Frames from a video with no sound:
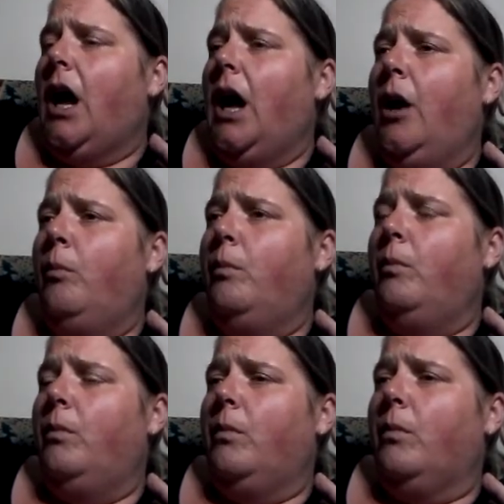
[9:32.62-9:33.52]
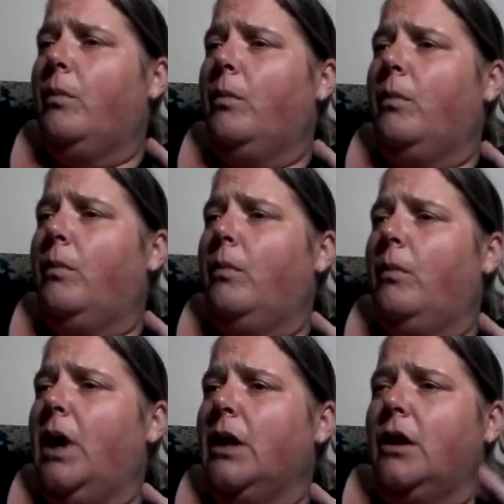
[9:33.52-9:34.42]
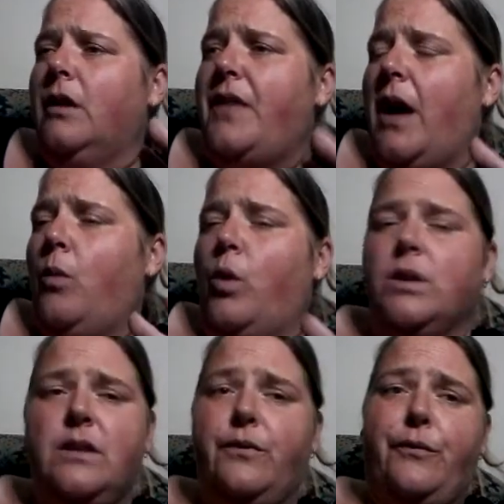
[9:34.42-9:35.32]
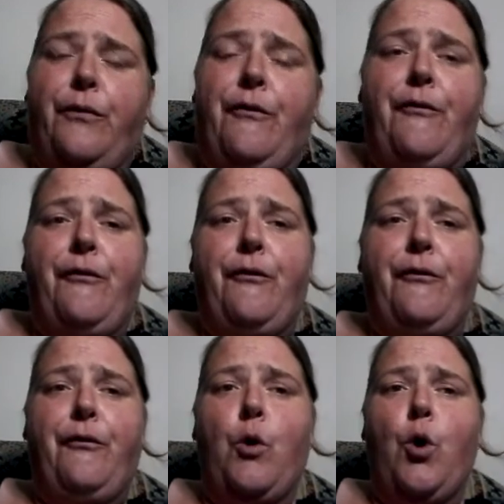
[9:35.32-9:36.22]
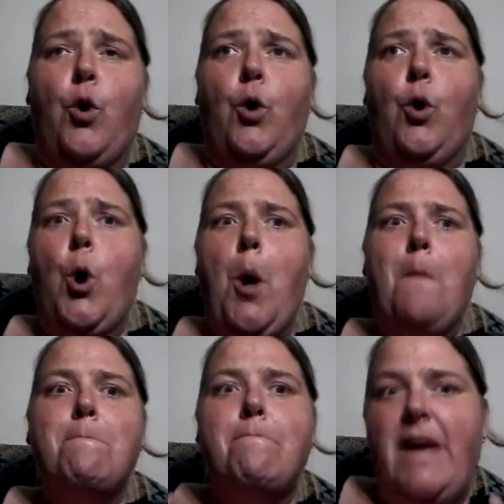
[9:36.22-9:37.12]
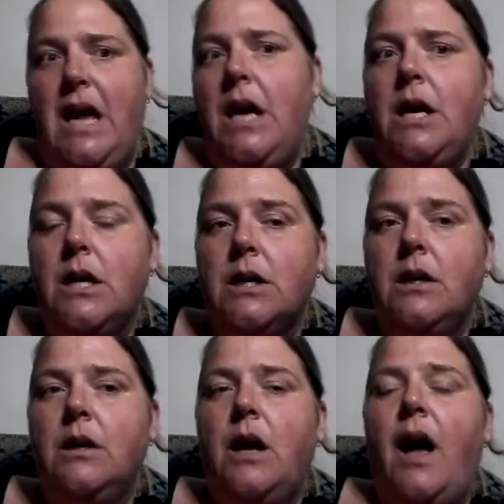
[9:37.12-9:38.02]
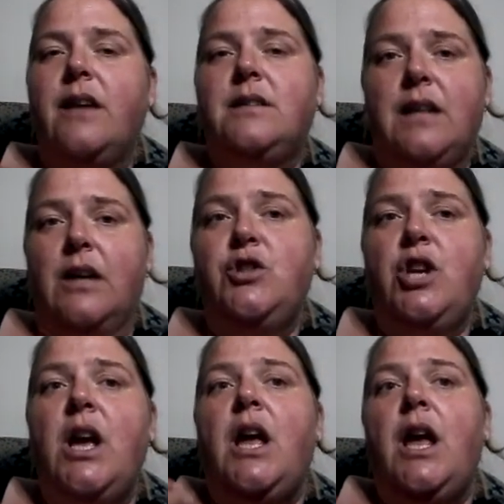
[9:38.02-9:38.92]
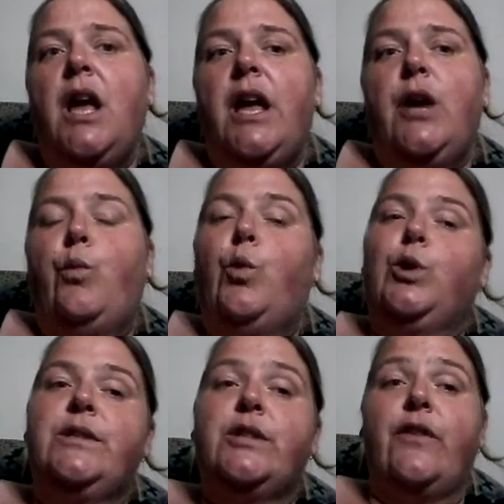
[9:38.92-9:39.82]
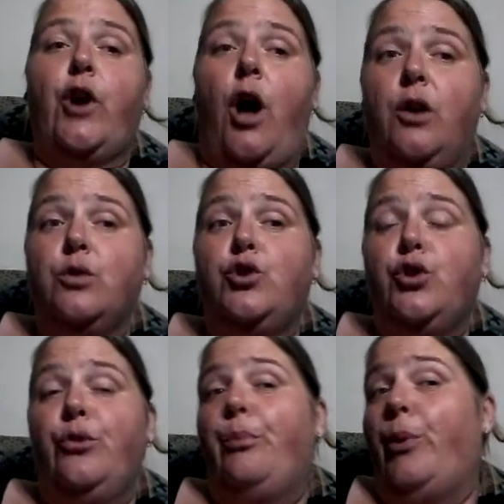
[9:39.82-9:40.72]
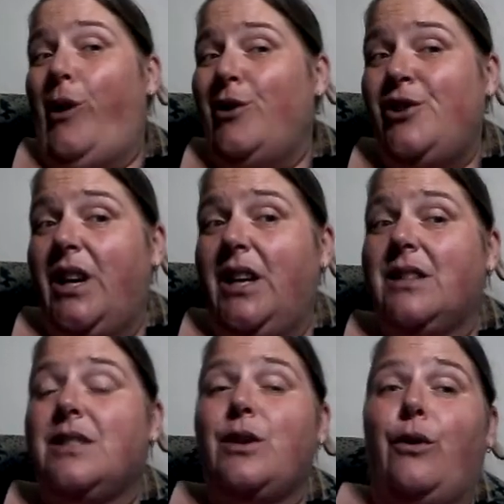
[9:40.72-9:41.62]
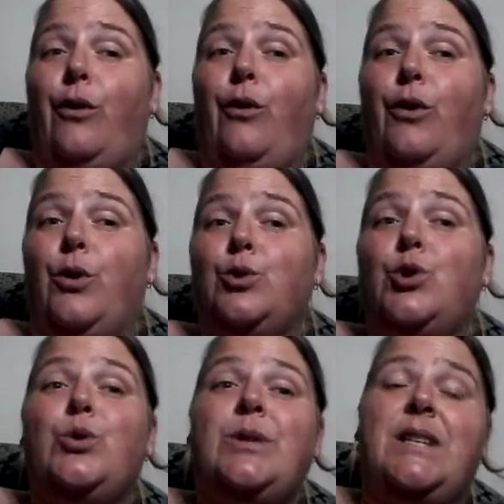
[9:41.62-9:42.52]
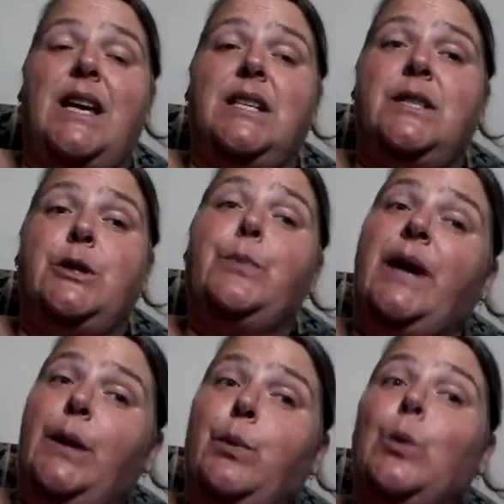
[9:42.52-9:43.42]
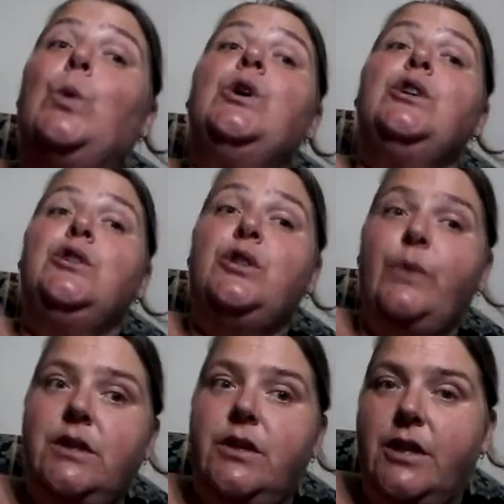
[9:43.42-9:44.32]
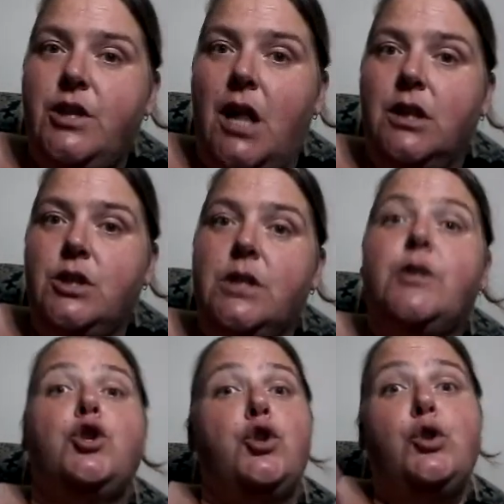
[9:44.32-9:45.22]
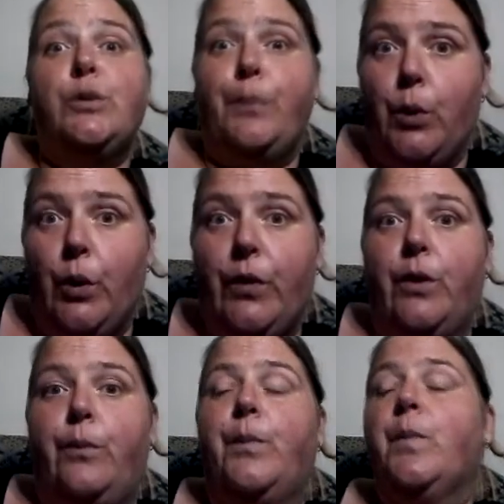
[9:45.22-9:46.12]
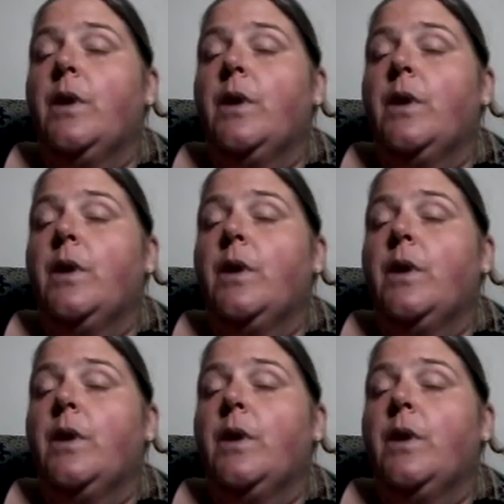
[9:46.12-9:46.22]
A lot of that wasn't for me as such. It was so that I could do projects to send to people to enter their challenges, to support them.